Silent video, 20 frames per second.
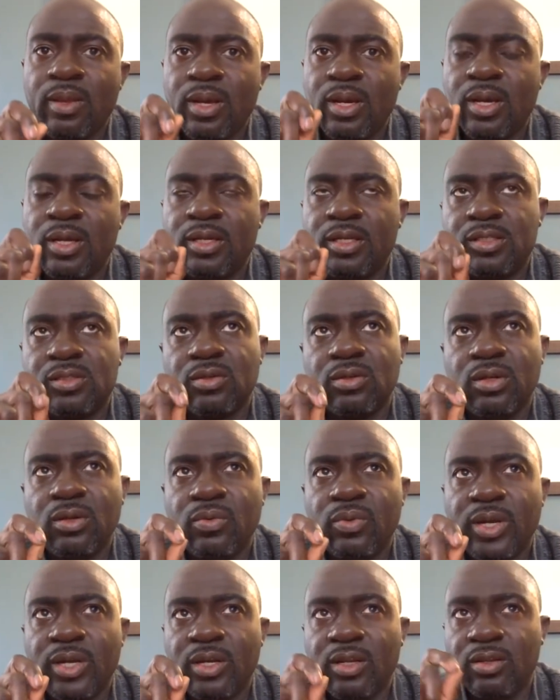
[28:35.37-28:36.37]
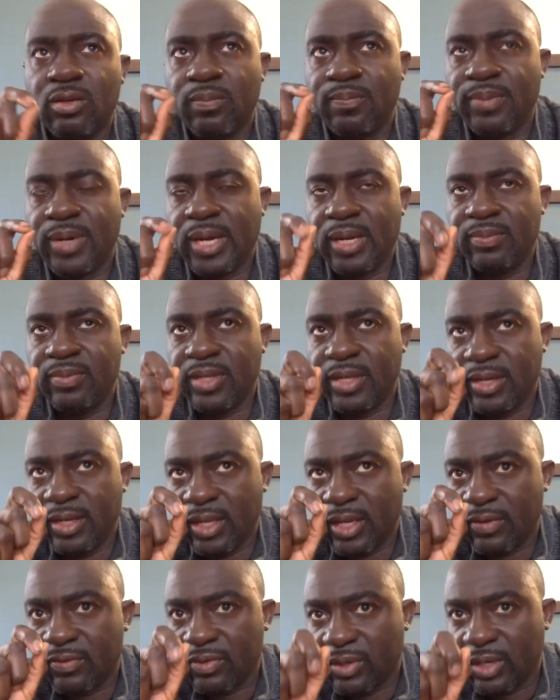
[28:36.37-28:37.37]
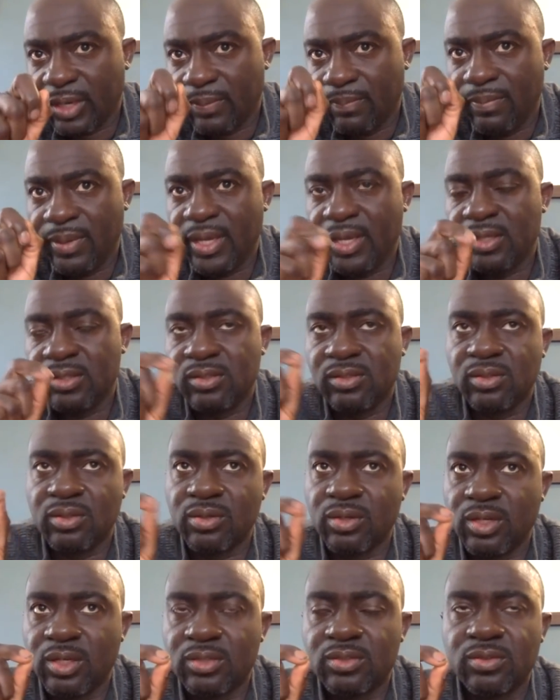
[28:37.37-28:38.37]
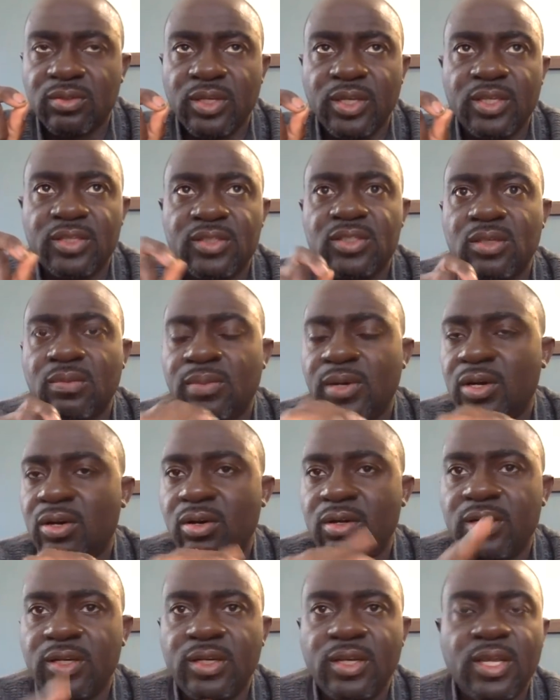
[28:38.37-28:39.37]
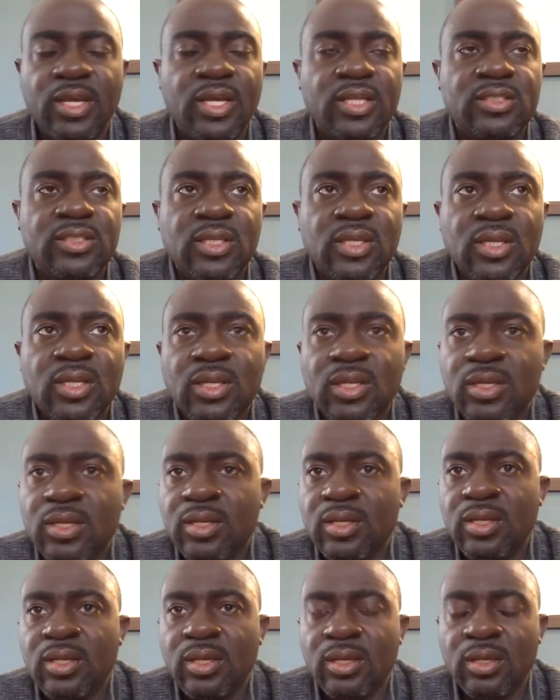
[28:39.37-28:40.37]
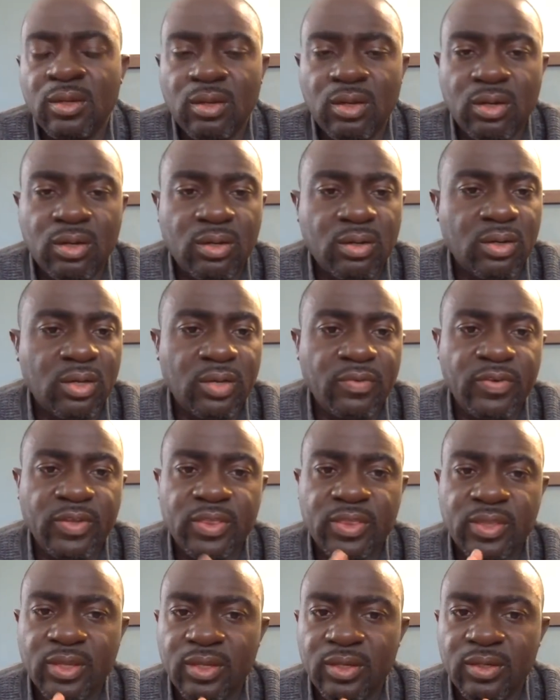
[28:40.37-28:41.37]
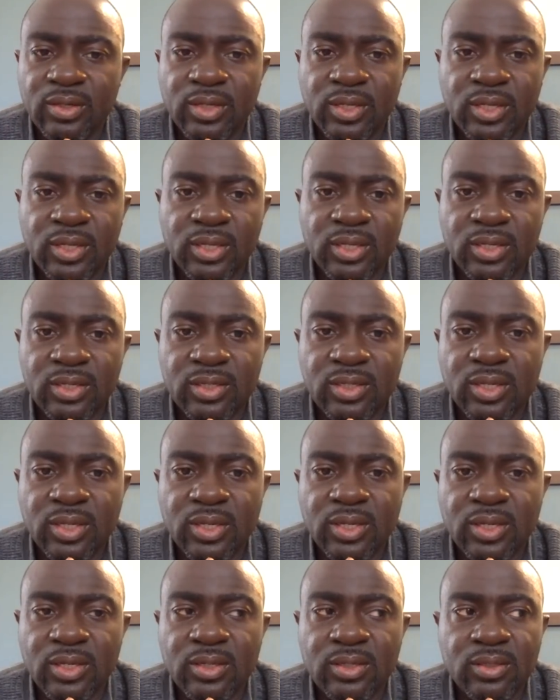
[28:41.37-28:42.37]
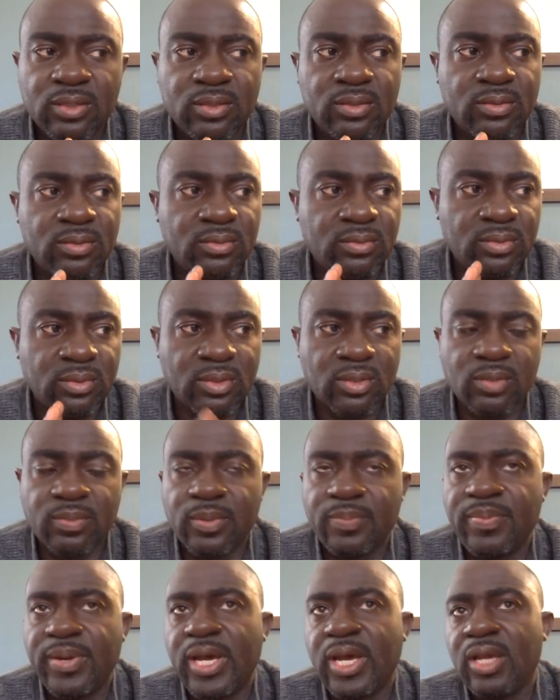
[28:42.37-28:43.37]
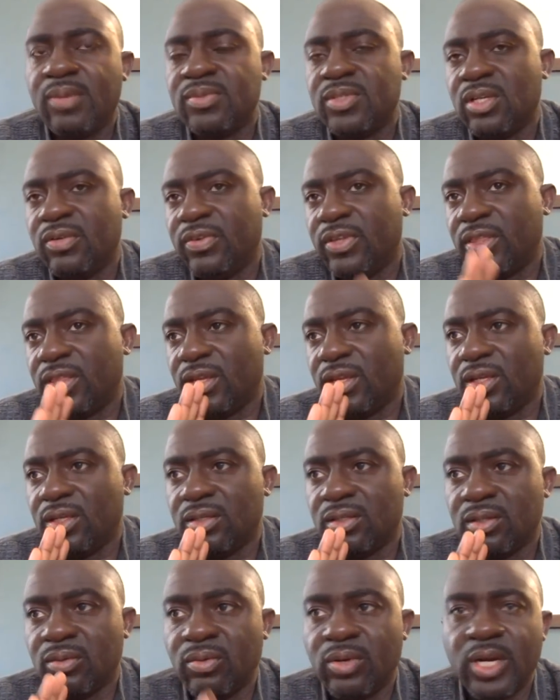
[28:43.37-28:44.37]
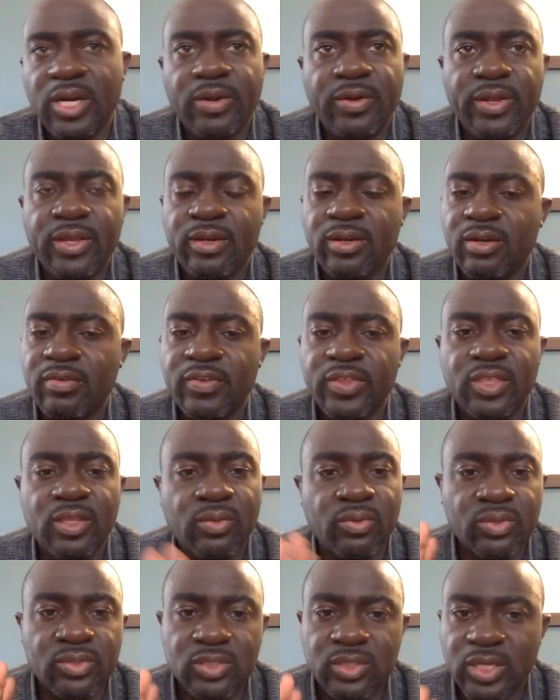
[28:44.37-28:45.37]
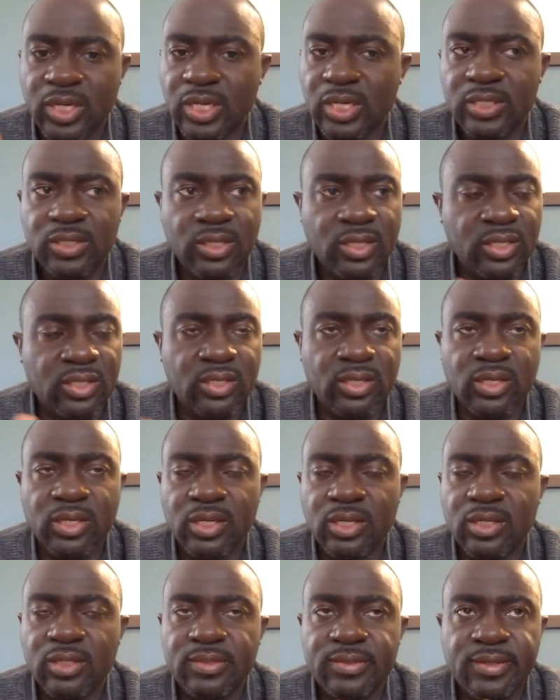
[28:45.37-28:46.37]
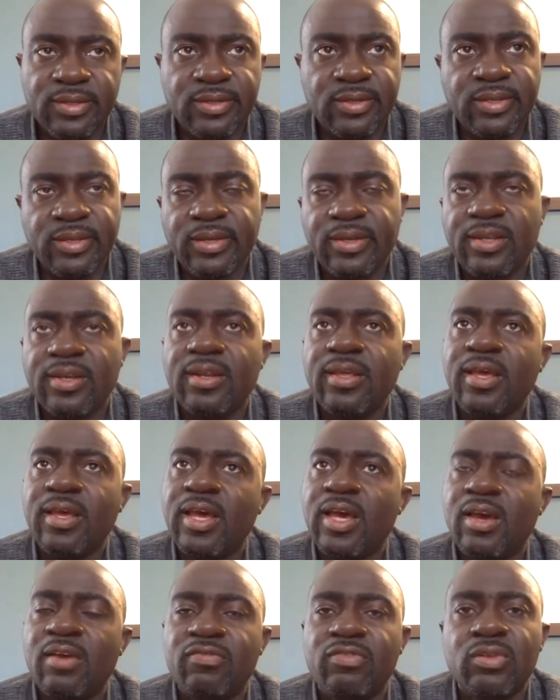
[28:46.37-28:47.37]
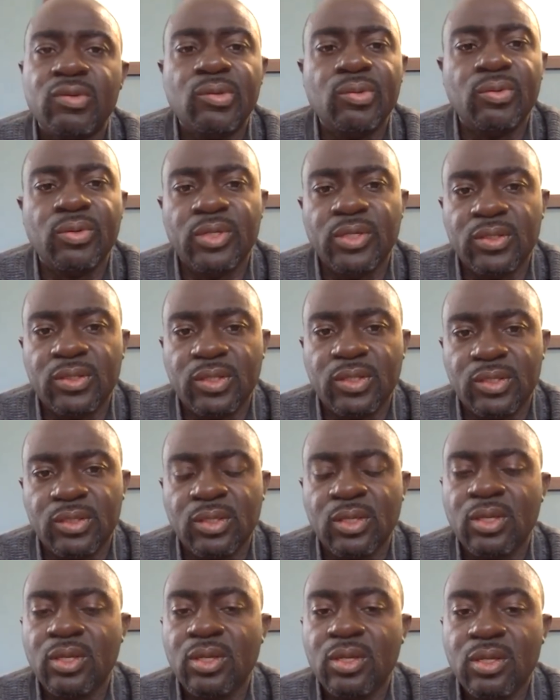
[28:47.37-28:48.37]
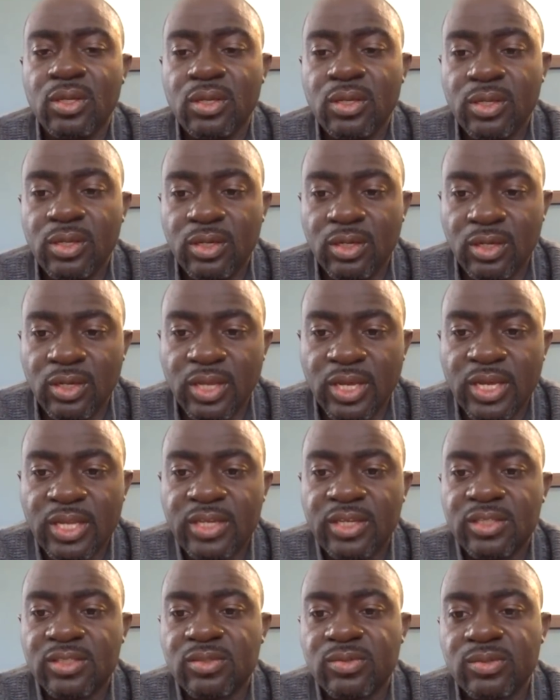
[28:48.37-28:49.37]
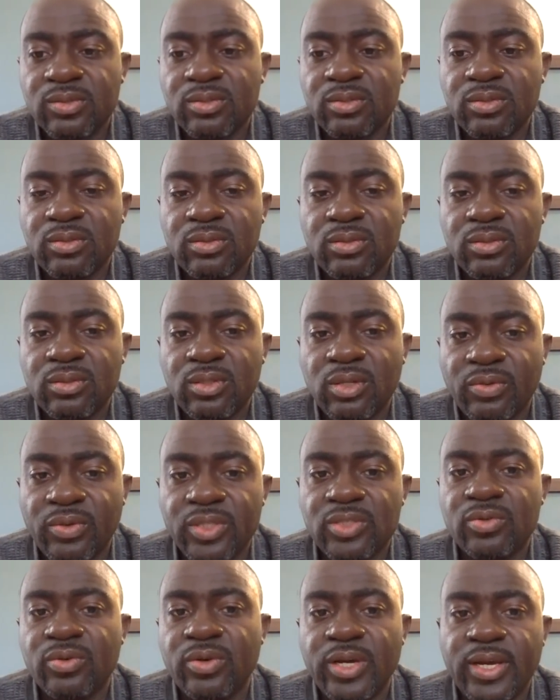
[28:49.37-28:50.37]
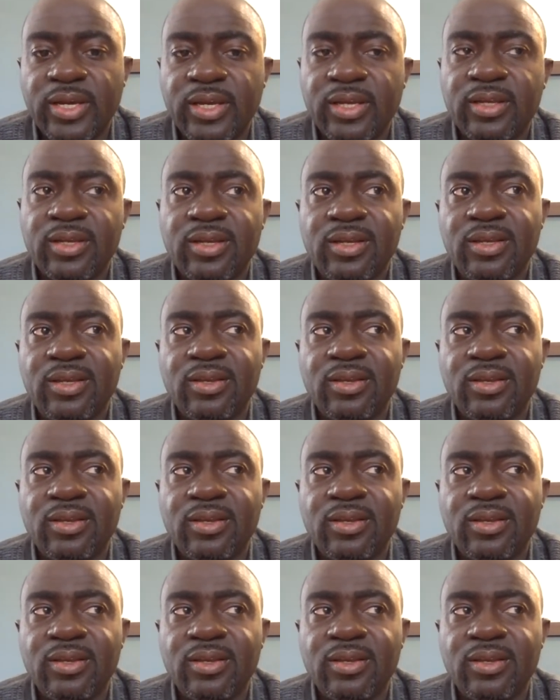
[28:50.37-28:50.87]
there's only one little pipe that they have to like bend to connect to the AC. But other than that, everything, the copper pipes, everything, the wiring, everything was done in there. They didn't have to do anything. That is the reason why,